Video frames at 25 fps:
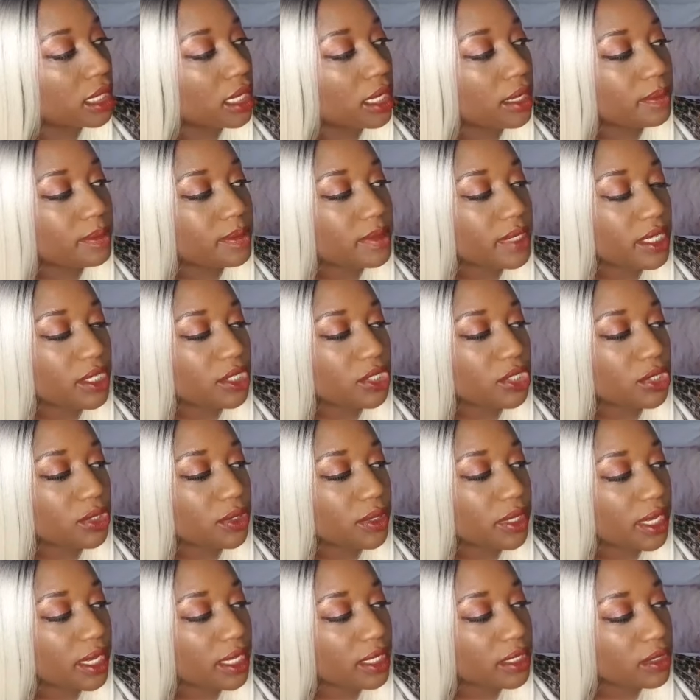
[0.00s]
update you
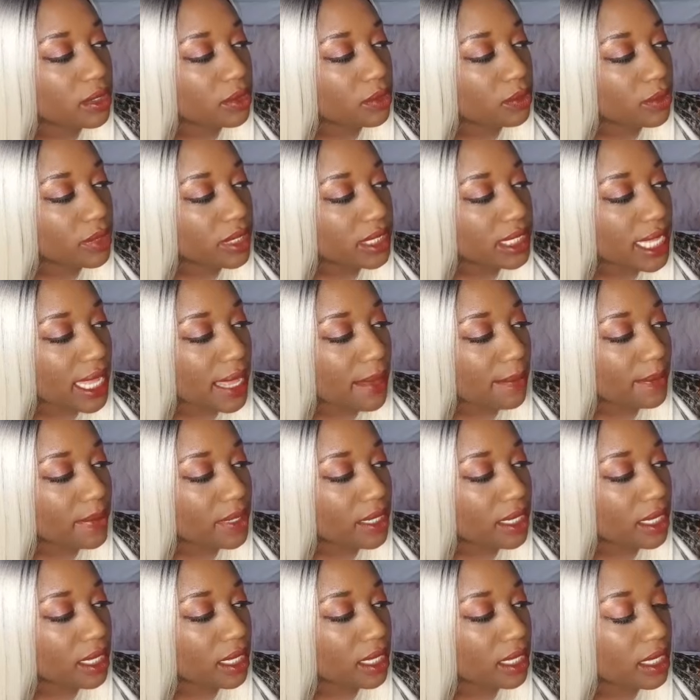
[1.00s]
guys on what's
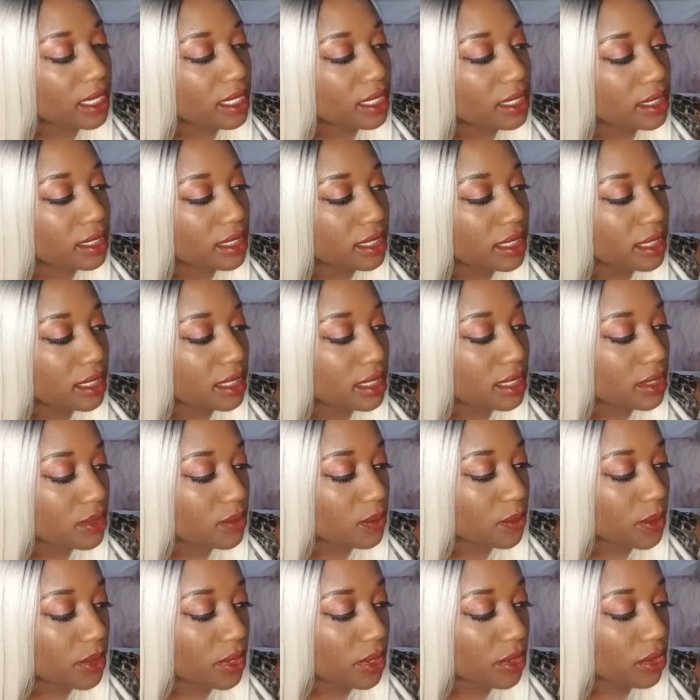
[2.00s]
happening, because this is
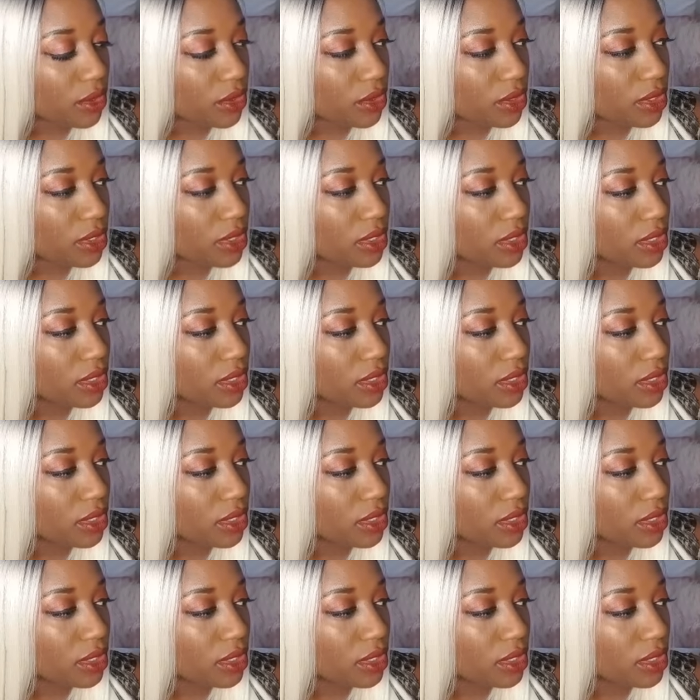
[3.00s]
weird.